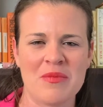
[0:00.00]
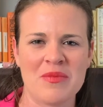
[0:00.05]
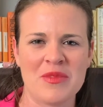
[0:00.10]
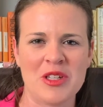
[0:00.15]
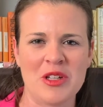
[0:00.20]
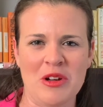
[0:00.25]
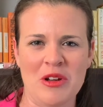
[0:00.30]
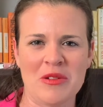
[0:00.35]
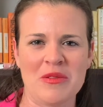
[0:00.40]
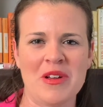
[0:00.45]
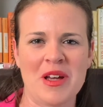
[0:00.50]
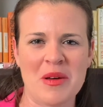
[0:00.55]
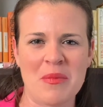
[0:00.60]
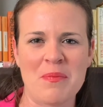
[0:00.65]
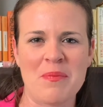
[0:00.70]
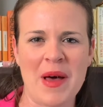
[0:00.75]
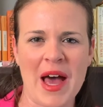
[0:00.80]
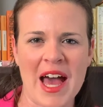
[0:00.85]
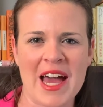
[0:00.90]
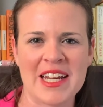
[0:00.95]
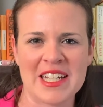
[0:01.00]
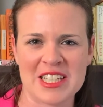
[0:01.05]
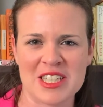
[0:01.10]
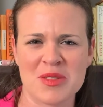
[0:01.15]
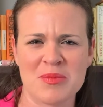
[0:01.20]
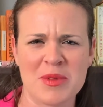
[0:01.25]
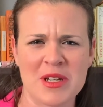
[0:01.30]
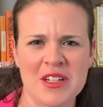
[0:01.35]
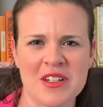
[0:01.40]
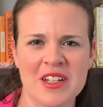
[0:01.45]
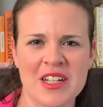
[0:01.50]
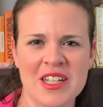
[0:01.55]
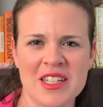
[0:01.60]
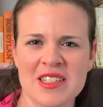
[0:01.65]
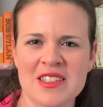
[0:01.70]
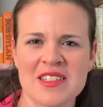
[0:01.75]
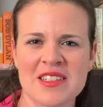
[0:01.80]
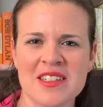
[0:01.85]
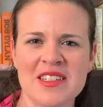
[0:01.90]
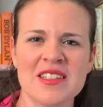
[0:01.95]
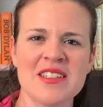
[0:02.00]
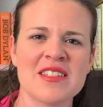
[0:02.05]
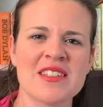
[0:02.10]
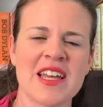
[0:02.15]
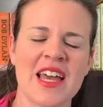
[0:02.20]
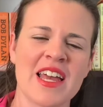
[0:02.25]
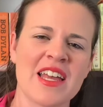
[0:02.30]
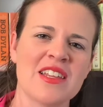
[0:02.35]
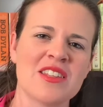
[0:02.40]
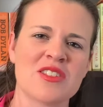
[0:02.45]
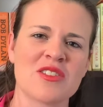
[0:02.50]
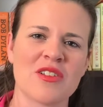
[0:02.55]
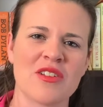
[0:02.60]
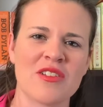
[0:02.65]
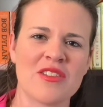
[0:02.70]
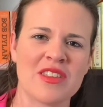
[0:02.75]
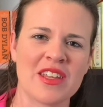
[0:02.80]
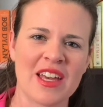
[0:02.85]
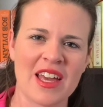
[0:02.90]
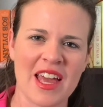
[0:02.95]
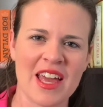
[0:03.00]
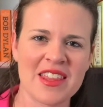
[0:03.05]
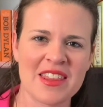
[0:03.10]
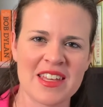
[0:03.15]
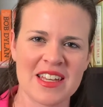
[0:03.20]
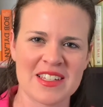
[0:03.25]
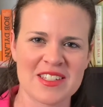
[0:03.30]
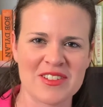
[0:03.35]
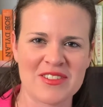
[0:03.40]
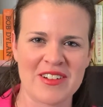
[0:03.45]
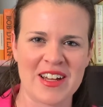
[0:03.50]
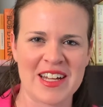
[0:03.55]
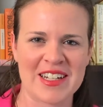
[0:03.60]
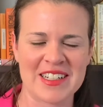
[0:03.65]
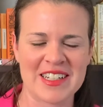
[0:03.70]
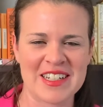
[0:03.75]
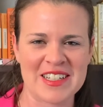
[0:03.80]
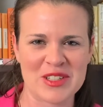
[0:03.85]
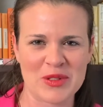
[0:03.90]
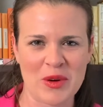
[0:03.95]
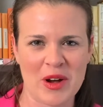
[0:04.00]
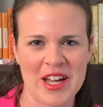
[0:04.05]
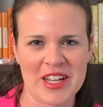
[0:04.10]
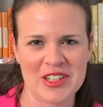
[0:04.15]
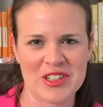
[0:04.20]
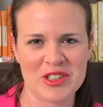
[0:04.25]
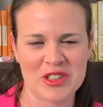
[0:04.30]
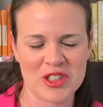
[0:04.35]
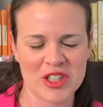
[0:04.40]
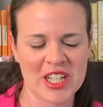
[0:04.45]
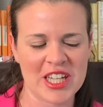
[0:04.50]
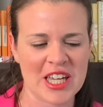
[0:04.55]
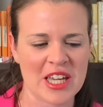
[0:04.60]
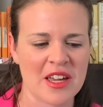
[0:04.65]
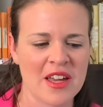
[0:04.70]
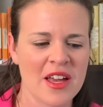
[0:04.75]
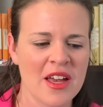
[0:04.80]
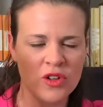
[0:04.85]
you know, bad experiences, and so the ethics around it is quite tricky.